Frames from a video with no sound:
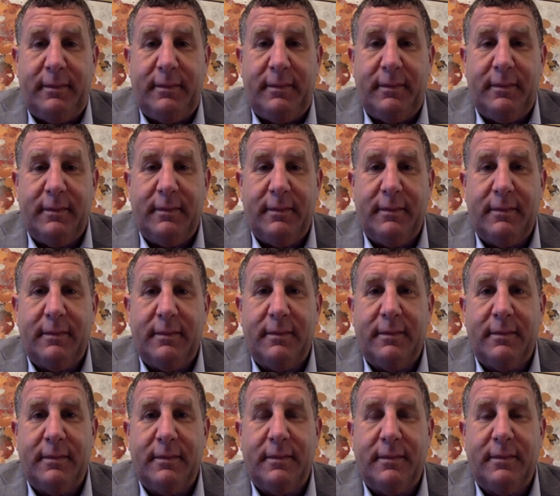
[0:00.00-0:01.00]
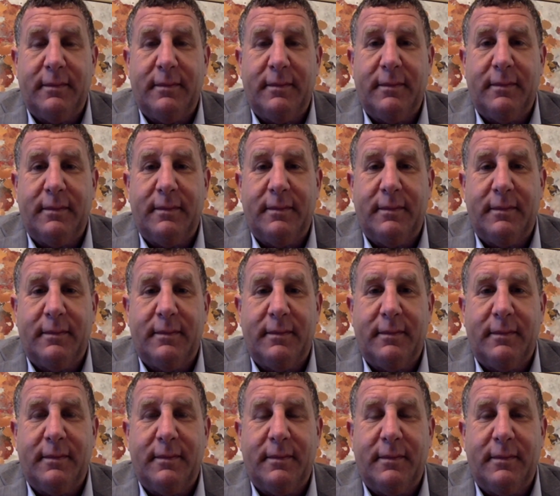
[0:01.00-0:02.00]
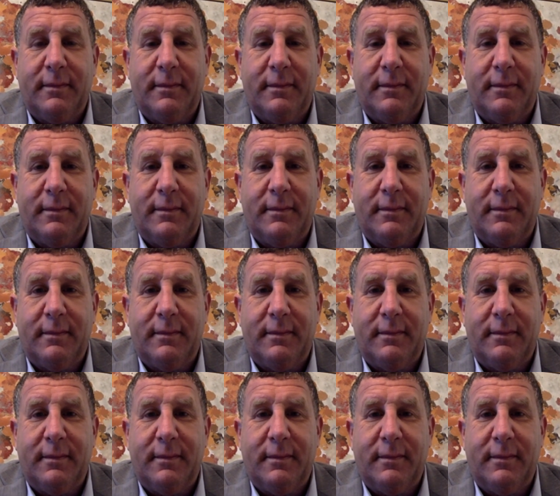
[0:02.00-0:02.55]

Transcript: No words are spoken by the person on screen.